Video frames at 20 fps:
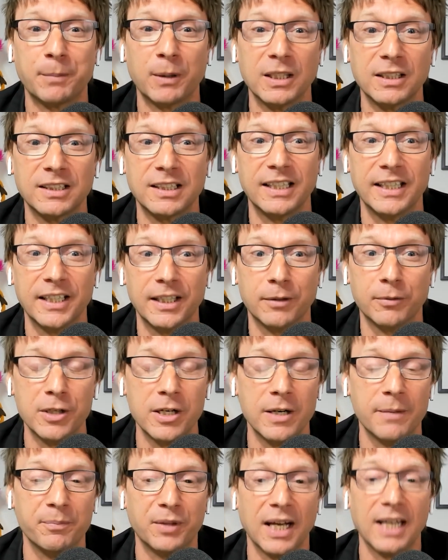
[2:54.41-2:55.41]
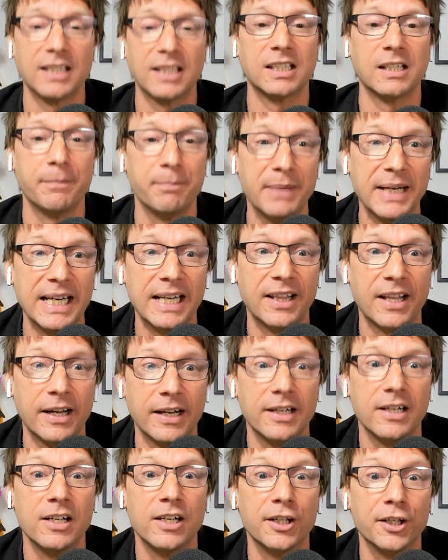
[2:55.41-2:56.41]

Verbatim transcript: person in the room doesn't mean that